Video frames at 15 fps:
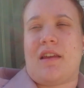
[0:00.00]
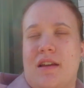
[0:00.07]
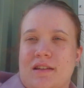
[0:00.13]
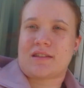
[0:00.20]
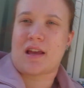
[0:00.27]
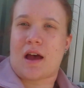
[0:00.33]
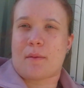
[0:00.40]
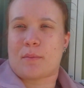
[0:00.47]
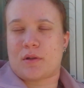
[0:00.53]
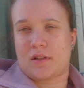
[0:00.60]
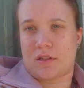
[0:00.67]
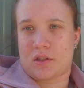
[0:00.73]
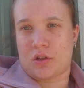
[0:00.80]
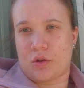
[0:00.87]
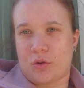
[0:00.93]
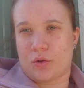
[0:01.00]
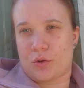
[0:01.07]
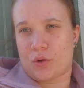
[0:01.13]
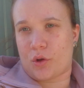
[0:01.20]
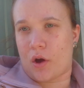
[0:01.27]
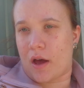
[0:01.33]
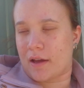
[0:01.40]
this happens to
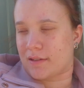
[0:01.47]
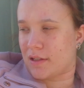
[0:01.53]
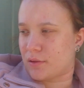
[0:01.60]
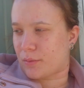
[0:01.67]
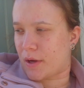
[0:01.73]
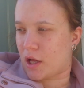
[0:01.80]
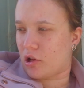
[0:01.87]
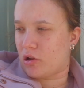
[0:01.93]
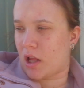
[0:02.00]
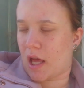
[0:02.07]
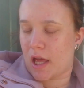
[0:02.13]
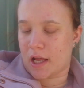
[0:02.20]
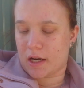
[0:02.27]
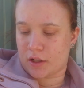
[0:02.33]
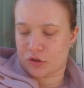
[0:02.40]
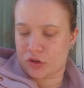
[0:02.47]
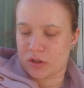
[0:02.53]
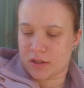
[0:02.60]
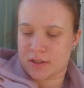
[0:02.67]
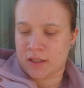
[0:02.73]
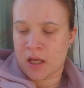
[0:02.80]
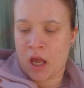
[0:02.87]
guys as well, and it's
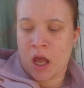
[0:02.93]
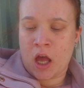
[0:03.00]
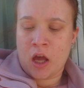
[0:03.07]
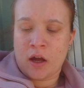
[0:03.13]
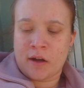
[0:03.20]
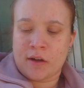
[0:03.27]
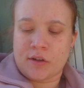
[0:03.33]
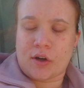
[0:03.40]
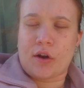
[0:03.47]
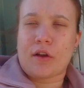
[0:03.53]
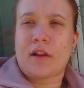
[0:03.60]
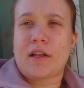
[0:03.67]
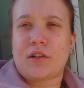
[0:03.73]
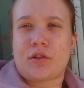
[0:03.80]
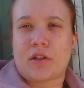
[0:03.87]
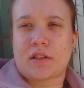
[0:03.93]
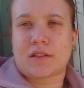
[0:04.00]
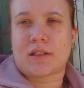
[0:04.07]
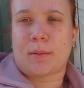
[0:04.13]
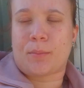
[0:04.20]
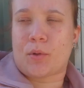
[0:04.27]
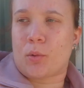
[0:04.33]
just totally not
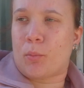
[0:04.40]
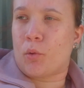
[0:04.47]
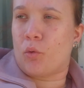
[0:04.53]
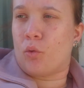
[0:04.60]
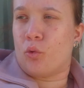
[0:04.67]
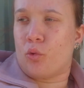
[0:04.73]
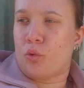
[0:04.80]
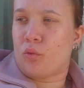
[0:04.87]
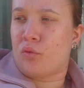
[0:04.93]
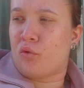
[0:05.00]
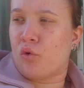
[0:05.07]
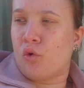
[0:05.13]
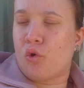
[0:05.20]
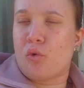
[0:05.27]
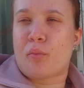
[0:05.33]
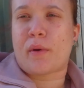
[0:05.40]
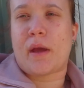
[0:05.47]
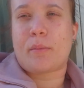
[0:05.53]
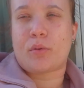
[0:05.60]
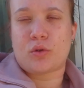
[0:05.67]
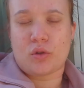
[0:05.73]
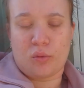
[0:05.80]
acceptable for
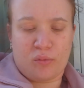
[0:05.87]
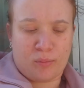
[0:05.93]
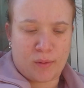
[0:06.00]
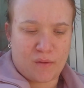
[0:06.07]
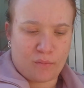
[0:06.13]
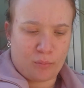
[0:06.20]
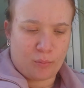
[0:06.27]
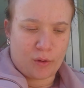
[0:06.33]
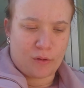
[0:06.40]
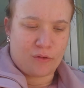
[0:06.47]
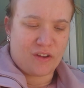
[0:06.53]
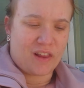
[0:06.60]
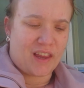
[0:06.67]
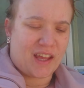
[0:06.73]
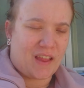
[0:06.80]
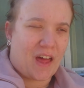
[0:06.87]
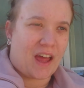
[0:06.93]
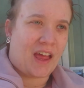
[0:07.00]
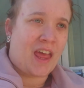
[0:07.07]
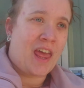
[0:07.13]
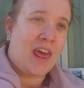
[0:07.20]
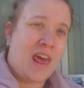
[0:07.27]
people to be feeling like
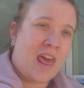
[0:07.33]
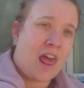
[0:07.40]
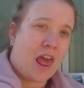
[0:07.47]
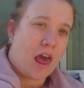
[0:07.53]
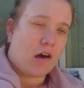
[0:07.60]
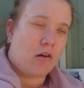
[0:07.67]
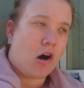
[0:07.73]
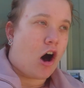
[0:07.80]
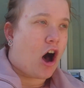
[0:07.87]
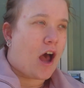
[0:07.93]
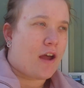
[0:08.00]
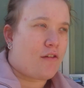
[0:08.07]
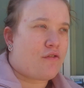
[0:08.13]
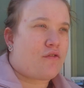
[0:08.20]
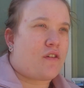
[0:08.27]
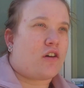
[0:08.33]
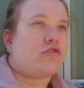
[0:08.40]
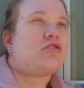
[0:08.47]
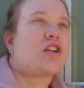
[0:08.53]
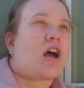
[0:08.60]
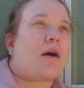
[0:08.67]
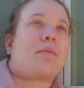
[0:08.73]
how I
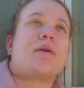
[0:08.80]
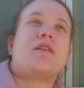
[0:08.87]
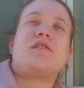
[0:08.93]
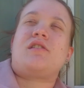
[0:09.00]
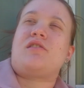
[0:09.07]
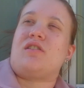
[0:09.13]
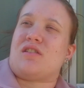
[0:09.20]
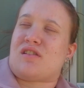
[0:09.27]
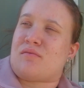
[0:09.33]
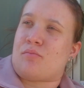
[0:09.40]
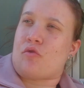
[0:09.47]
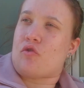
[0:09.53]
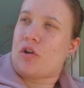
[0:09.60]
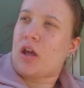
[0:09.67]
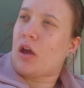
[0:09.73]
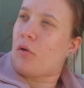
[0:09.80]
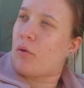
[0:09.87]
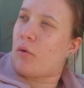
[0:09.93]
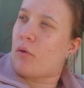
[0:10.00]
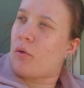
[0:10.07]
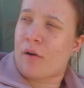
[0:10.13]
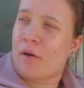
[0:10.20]
felt up until this morning,
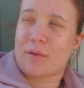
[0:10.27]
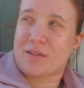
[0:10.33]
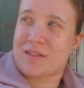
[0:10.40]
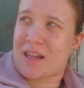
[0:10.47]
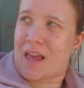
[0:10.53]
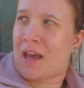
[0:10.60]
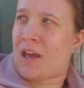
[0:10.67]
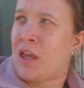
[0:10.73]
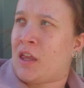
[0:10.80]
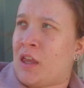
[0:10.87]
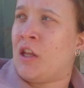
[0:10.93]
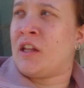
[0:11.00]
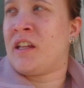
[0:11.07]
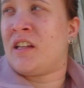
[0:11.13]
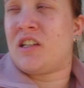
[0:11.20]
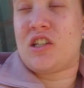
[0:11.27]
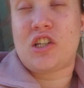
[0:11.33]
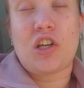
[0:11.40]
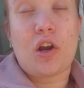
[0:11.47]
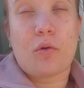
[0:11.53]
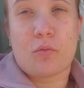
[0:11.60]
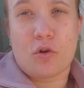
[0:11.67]
when I was like, you
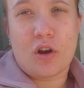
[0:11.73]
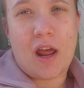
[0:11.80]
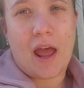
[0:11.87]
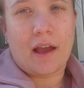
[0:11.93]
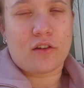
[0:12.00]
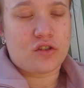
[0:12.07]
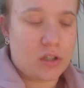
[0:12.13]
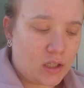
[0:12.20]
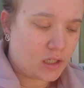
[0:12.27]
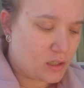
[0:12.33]
know what, actually